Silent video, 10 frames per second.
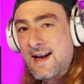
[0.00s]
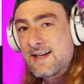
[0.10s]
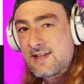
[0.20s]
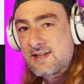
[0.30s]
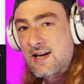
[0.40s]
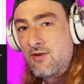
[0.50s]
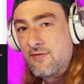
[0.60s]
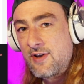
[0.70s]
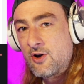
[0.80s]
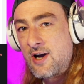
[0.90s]
necessarily if
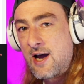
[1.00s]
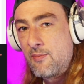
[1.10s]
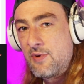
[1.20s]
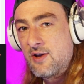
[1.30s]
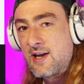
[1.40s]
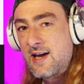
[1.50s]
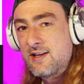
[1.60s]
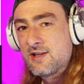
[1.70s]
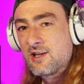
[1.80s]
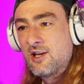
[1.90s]
they're not happy at the end.